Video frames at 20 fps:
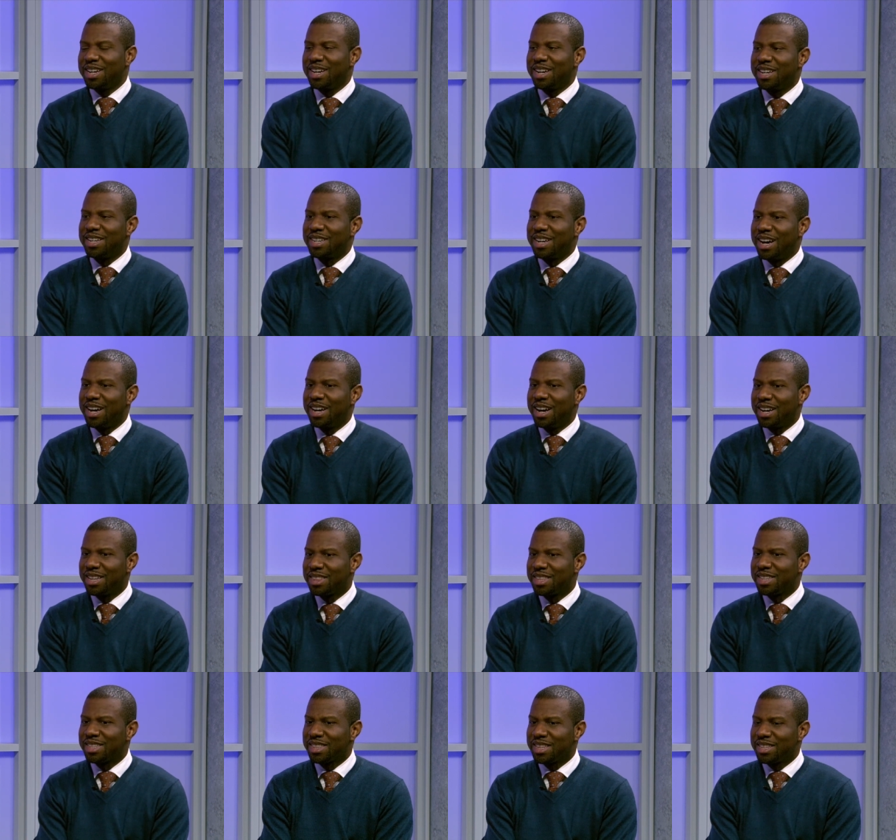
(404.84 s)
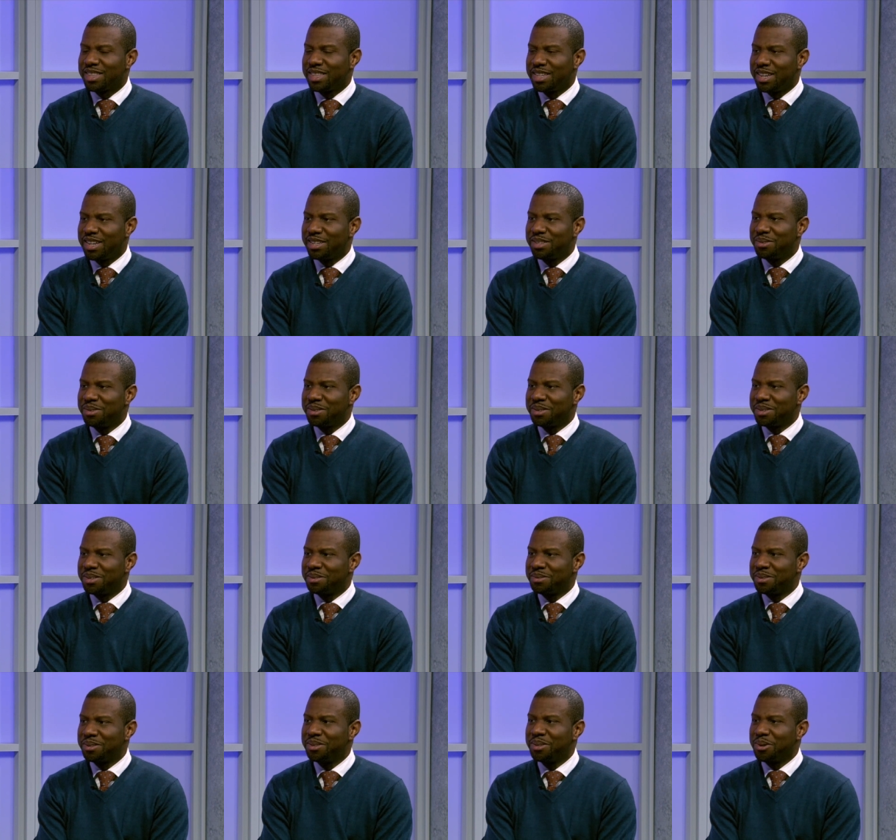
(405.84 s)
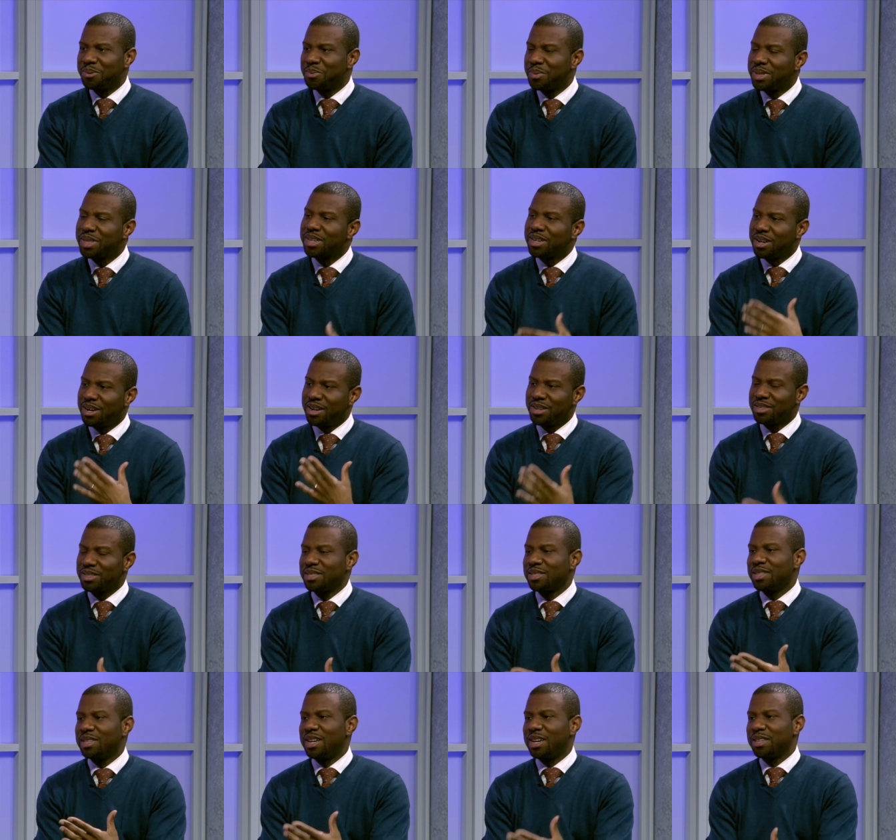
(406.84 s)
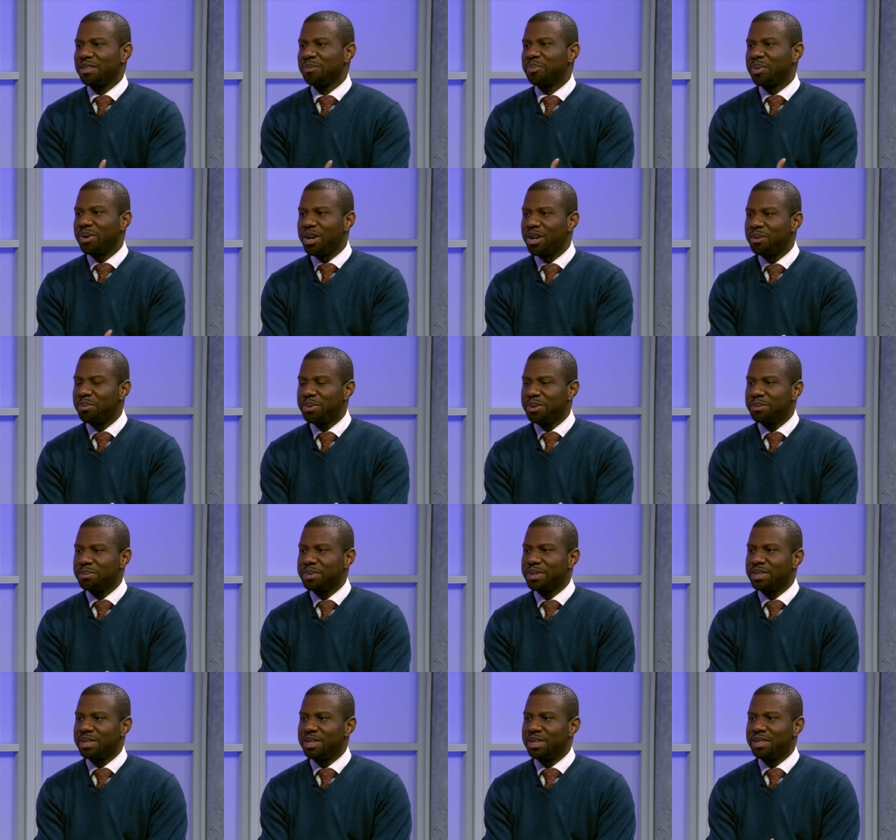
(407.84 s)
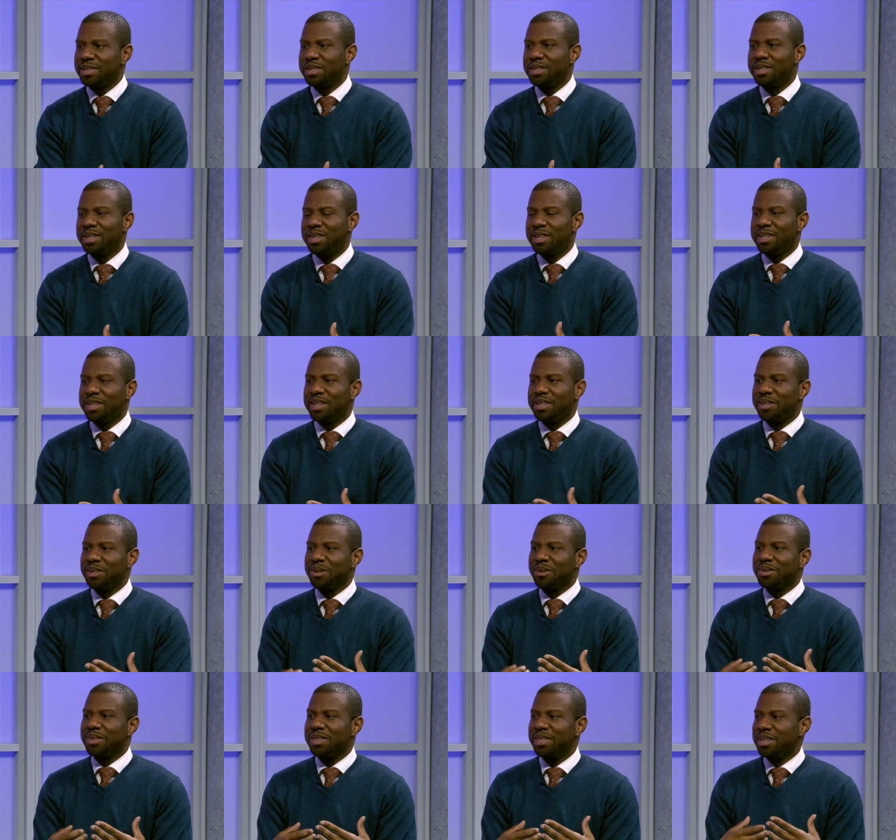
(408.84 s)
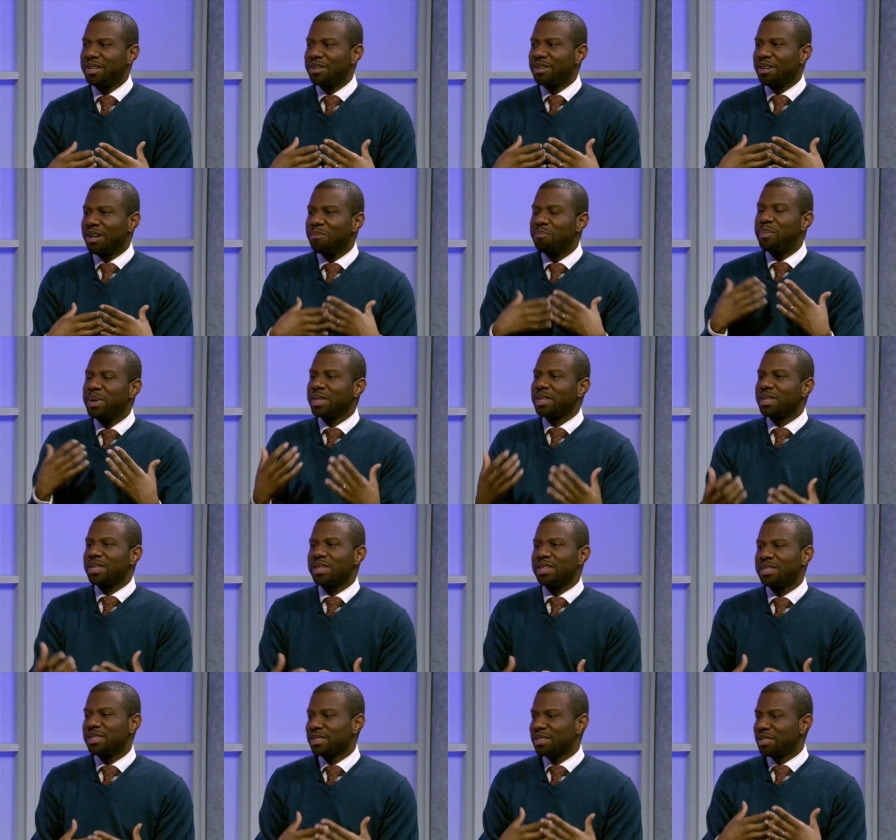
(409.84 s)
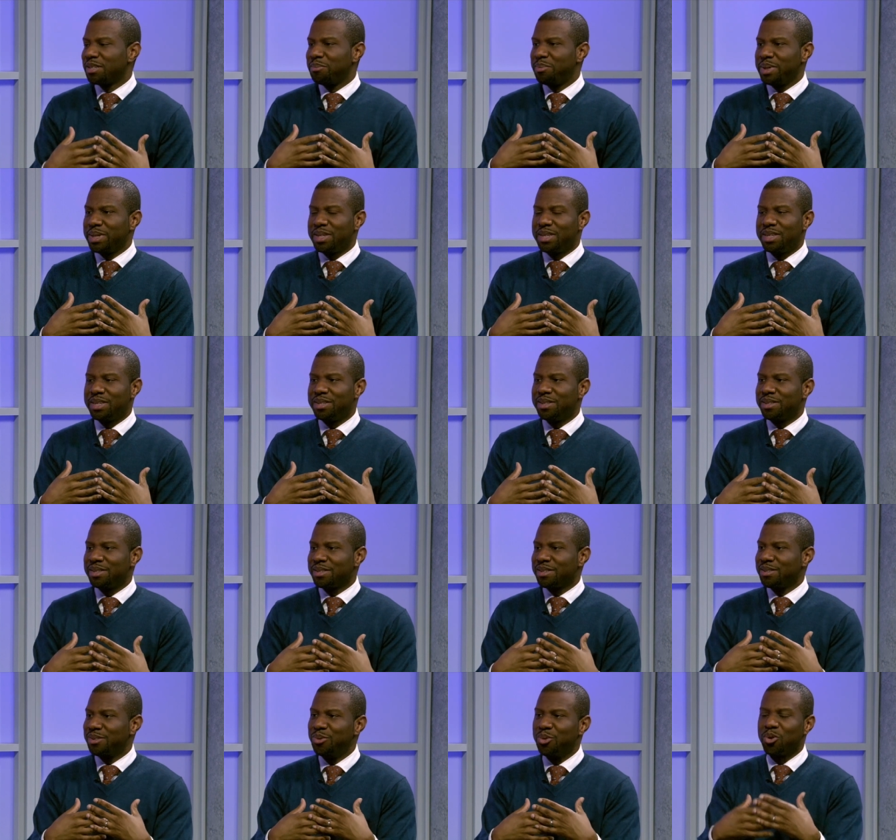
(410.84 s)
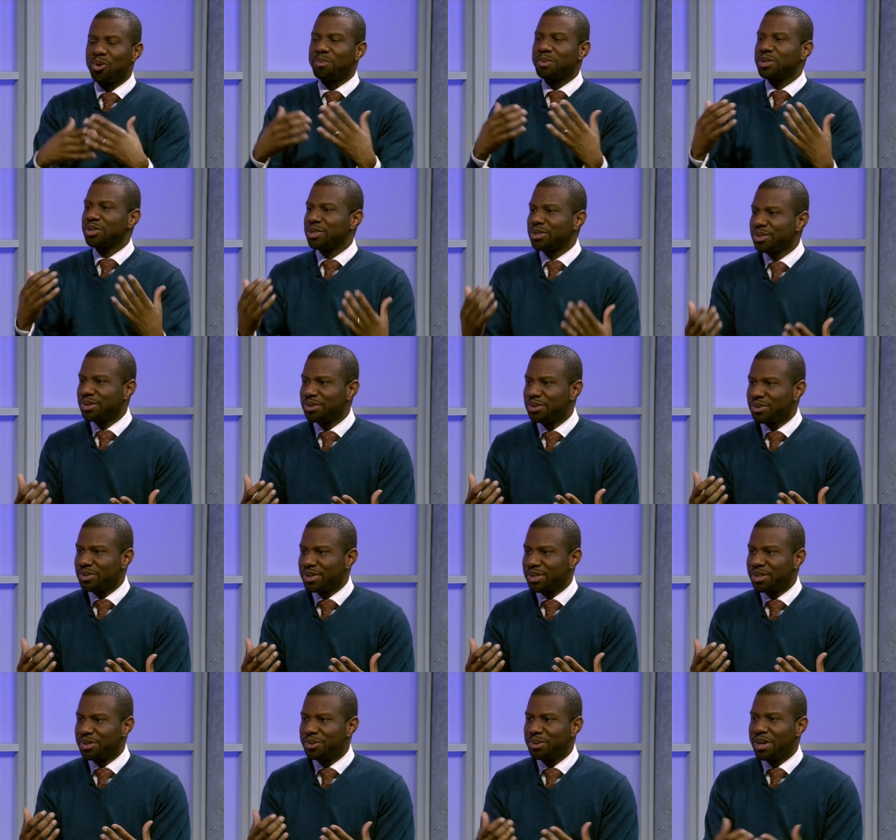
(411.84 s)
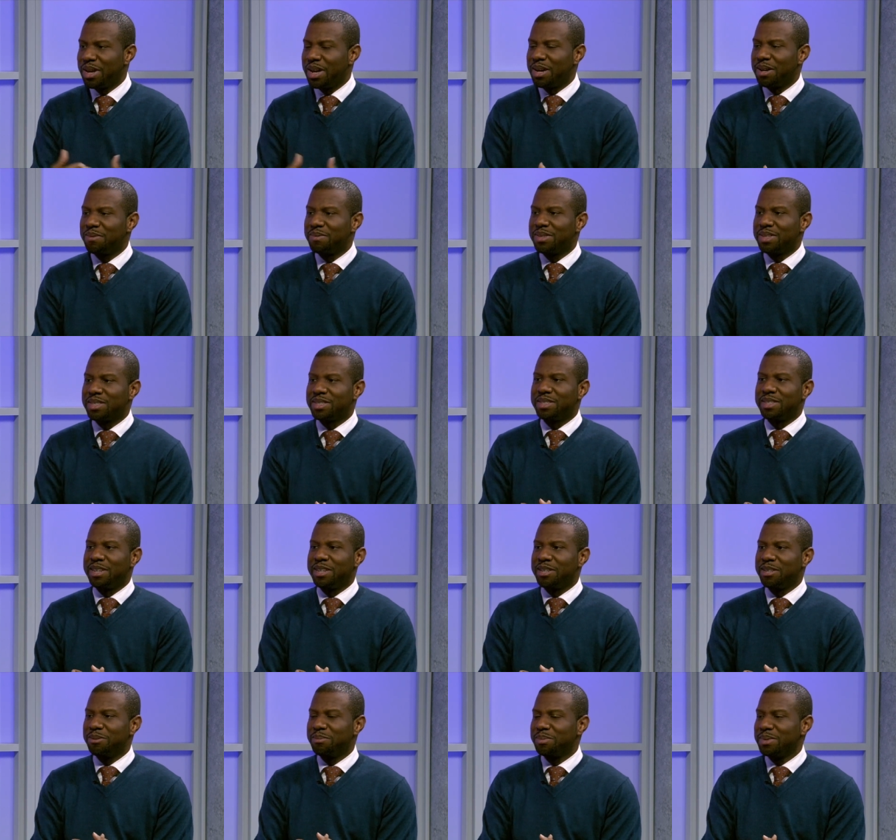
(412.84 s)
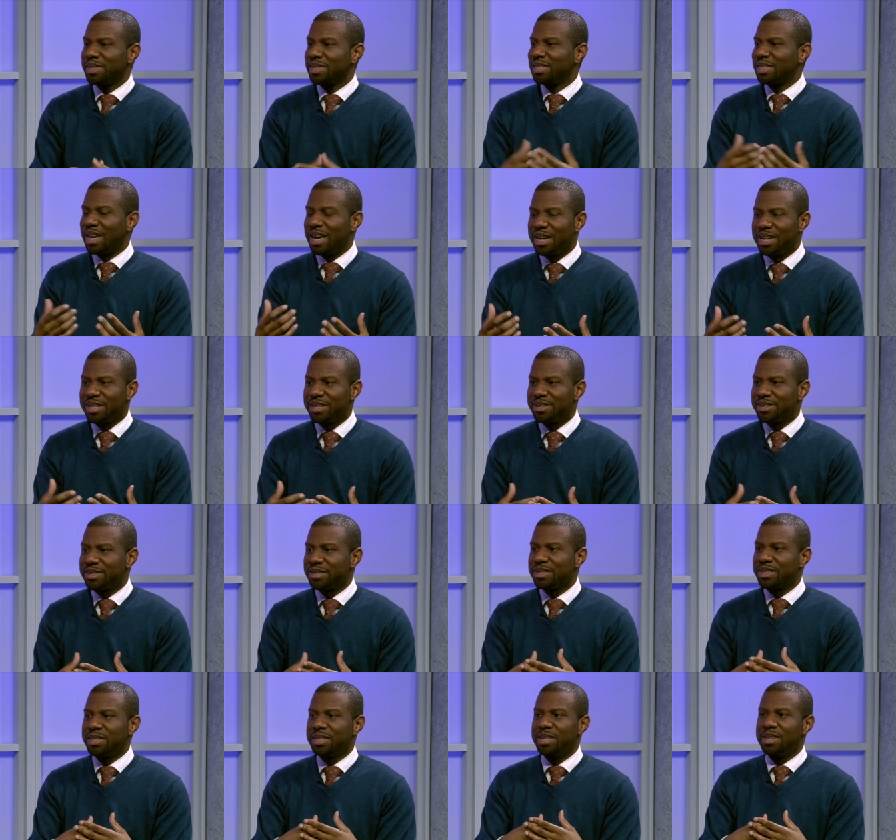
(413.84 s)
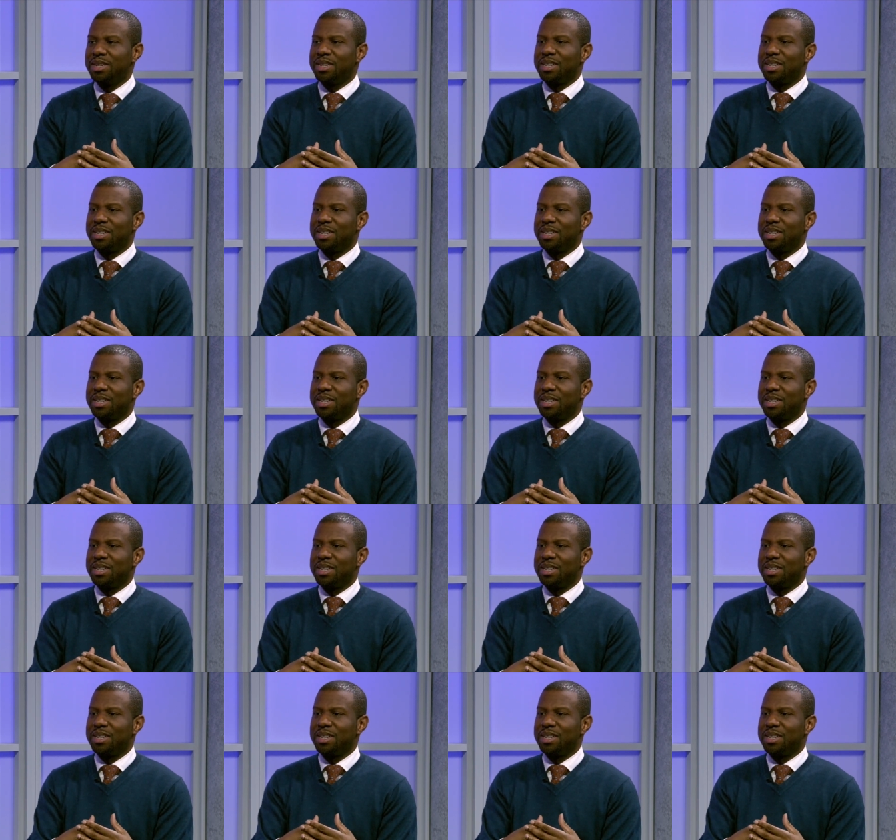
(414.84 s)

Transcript: Uh, I, I, think that that you know really causes a lot of problems in you know their ability just to be normal children who have the same desires,